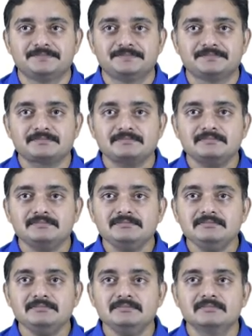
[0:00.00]

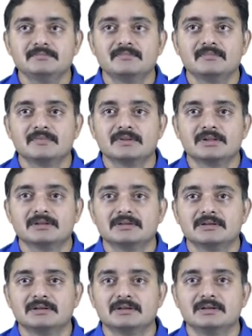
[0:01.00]
(no one is talking)